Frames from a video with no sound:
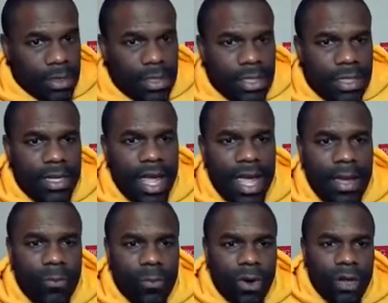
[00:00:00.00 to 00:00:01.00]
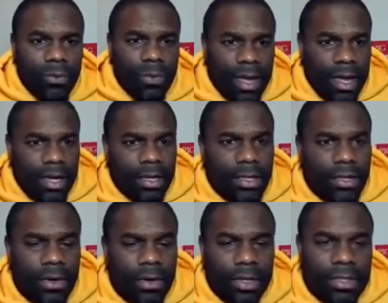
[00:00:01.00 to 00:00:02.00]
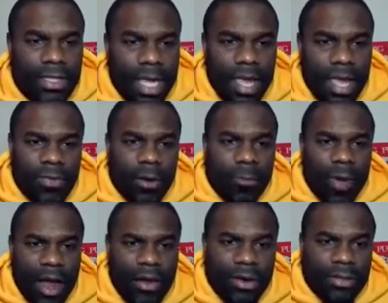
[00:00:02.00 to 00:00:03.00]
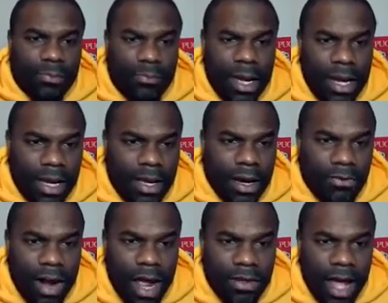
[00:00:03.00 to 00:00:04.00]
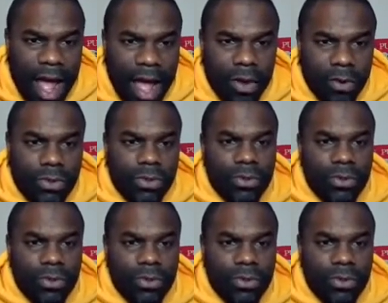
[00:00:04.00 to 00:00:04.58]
Name one way you could save your parents' money around the house.